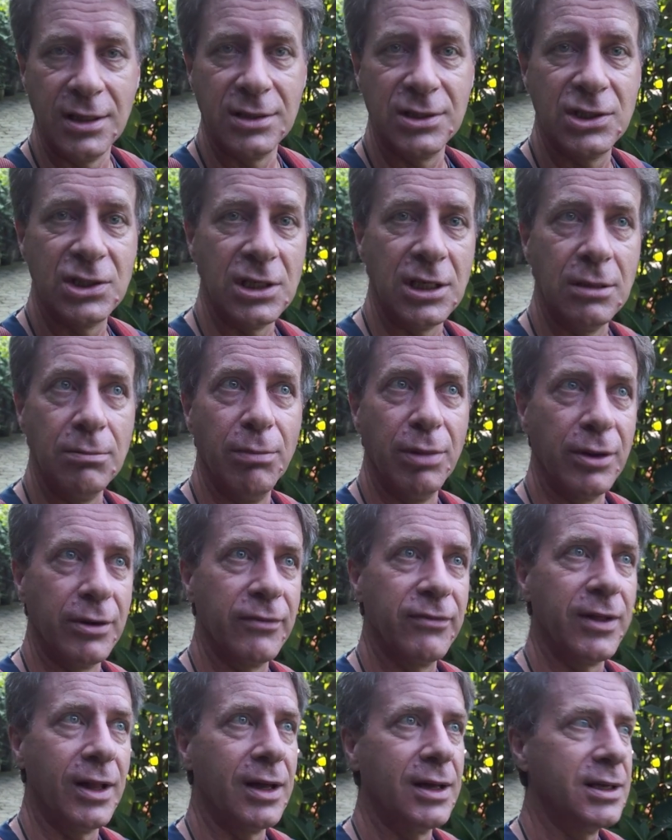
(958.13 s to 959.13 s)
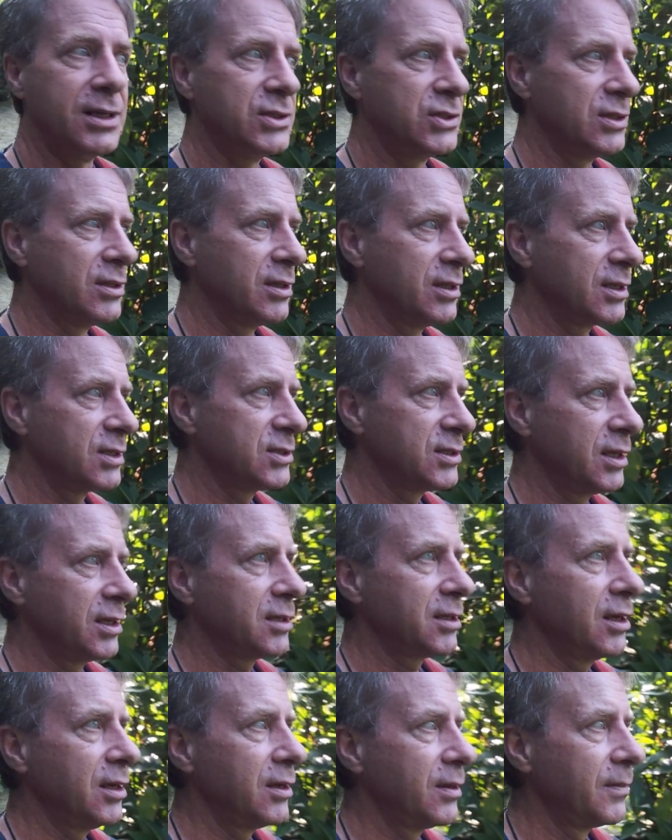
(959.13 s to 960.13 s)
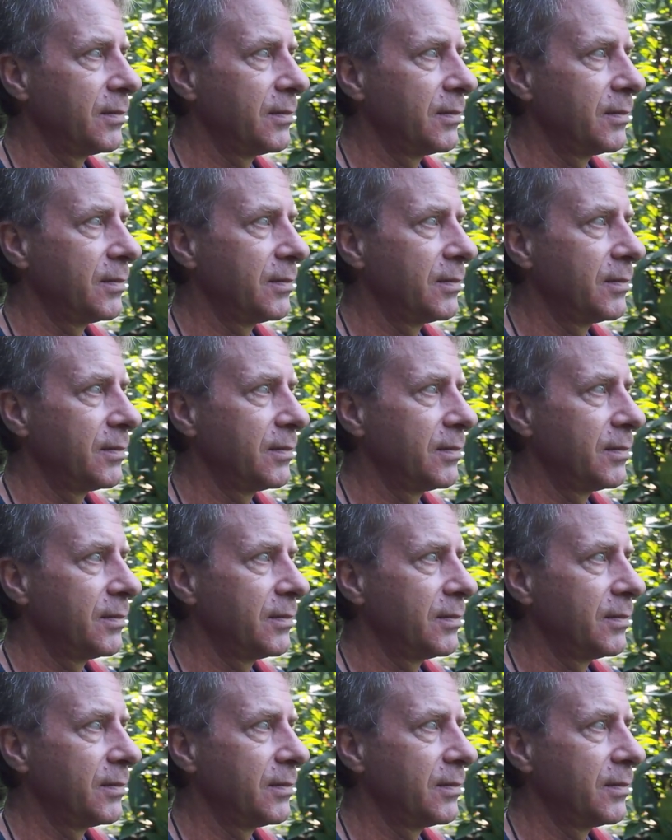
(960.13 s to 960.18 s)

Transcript: see butterflies and things like that.